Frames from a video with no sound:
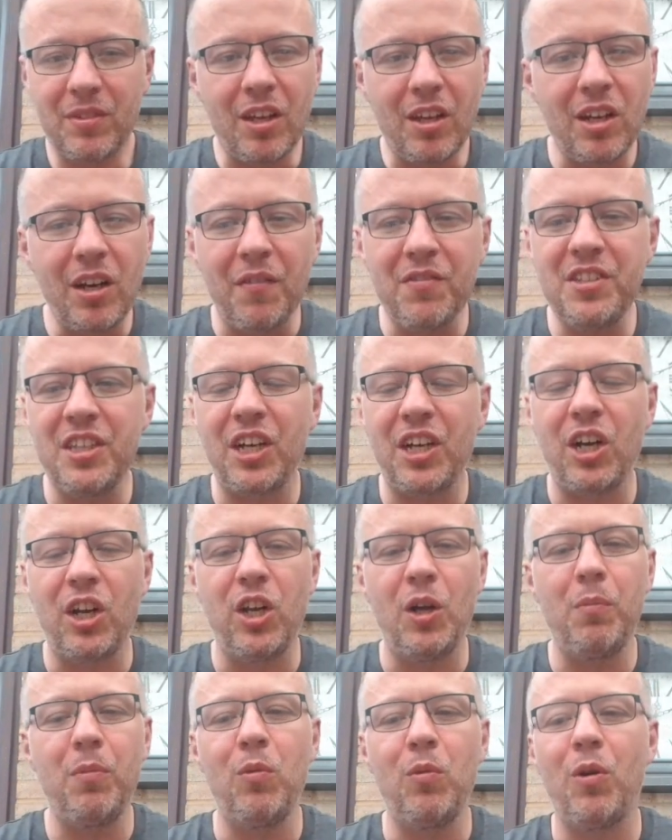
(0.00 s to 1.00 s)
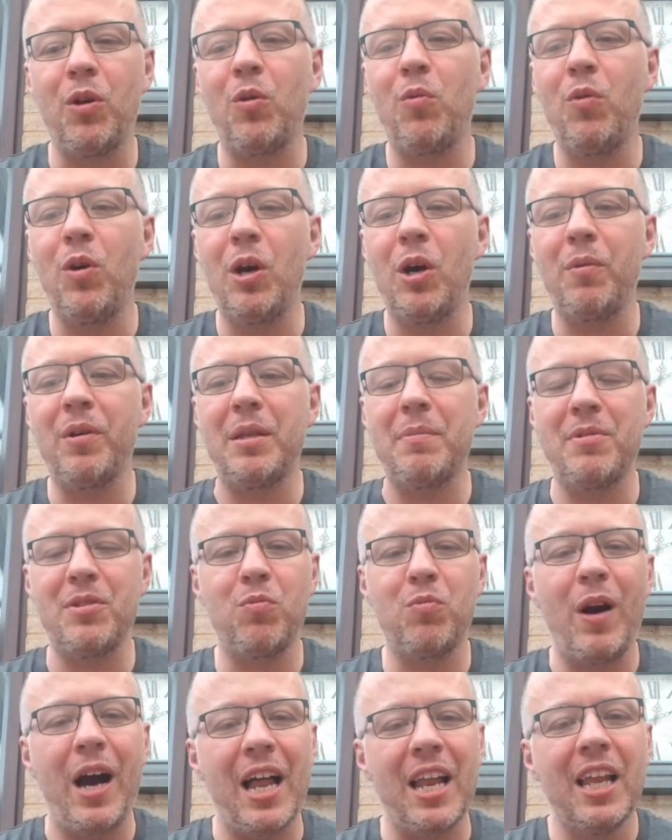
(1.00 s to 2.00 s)
Obviously, the club will want to work with him as
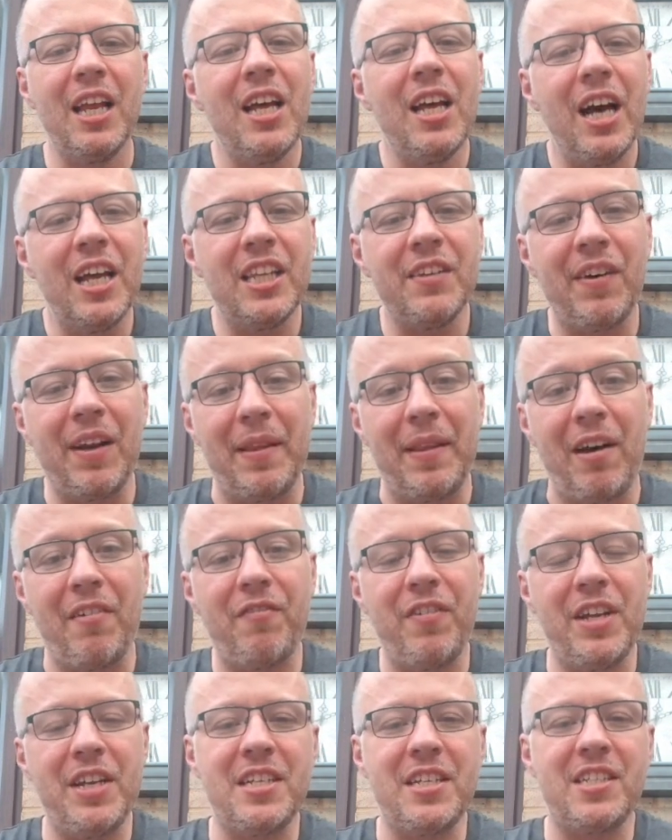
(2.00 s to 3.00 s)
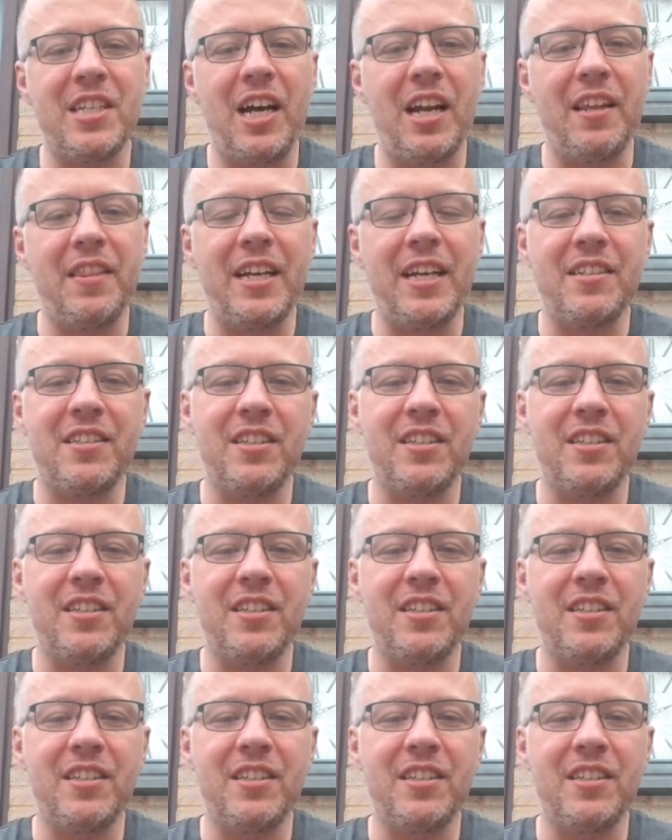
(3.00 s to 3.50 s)
well and develop that fitness side of things.